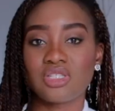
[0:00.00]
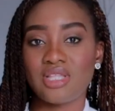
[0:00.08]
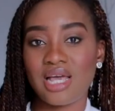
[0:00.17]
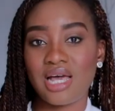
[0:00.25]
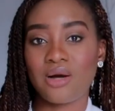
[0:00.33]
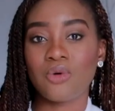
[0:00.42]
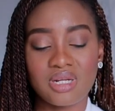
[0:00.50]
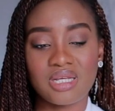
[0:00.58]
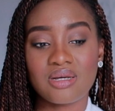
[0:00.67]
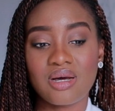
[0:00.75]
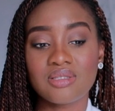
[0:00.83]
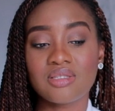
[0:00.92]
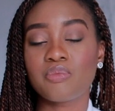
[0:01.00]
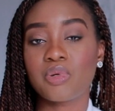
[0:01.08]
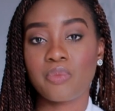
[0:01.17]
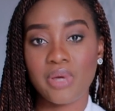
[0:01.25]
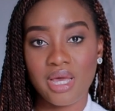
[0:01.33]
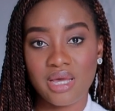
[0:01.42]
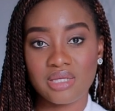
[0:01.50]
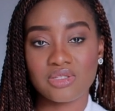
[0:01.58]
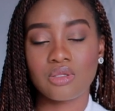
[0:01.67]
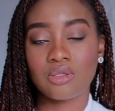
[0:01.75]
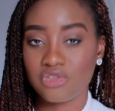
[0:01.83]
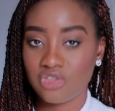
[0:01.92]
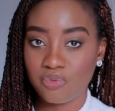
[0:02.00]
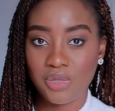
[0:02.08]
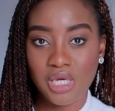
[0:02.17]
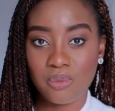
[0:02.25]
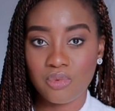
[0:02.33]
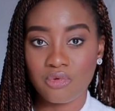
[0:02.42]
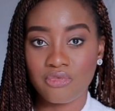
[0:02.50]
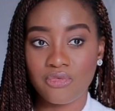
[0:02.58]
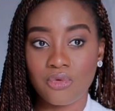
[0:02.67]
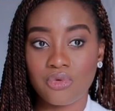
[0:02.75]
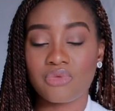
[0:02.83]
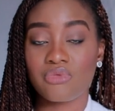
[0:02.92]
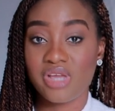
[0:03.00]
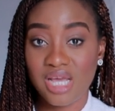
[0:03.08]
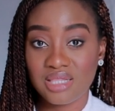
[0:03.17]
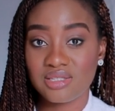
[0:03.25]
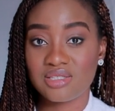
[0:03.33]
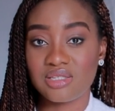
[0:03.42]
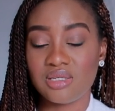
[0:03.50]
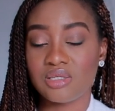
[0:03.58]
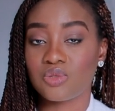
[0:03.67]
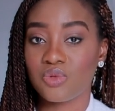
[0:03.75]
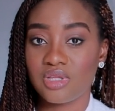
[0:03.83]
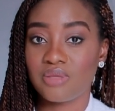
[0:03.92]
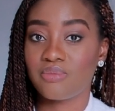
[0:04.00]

now, it underprepares a lot of people for the realities within